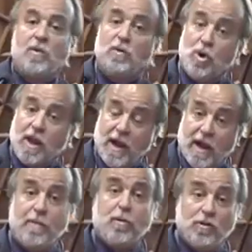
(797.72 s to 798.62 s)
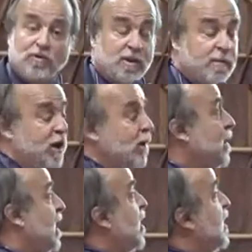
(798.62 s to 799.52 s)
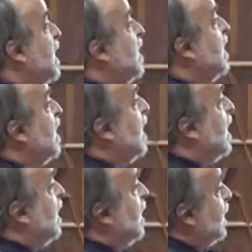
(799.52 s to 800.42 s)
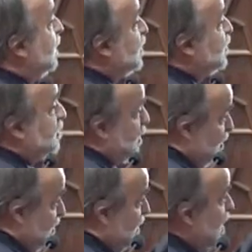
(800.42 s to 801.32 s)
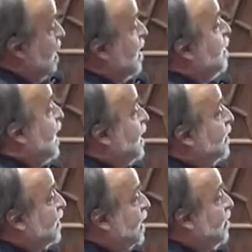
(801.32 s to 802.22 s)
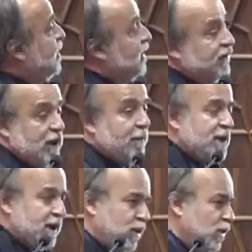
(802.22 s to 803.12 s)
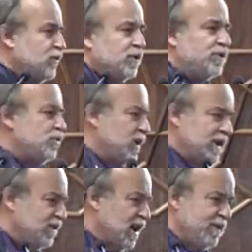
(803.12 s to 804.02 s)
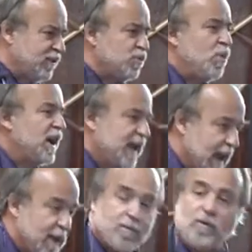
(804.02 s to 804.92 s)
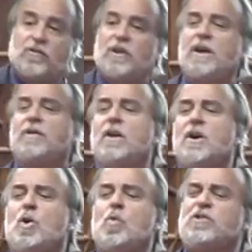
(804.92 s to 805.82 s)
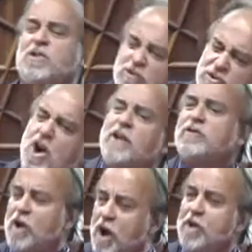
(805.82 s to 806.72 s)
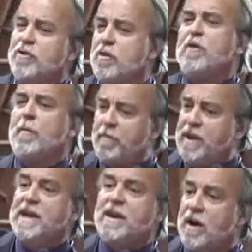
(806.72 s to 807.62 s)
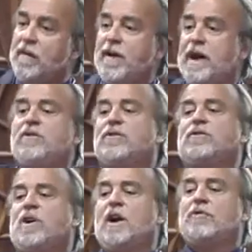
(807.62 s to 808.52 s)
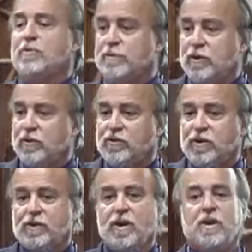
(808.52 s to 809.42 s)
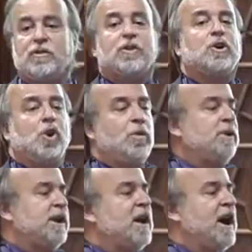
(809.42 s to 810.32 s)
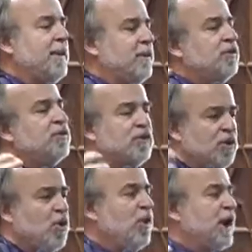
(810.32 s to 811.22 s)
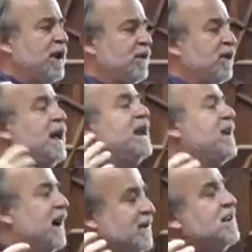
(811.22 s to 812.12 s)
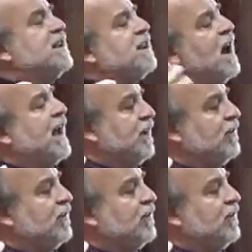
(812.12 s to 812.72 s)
looking at a purchasing power parity distribution, but is something closer to 27, 28%, which is just under the peak of Asia's contribution to the global economy, which is occurring in the late 1990s.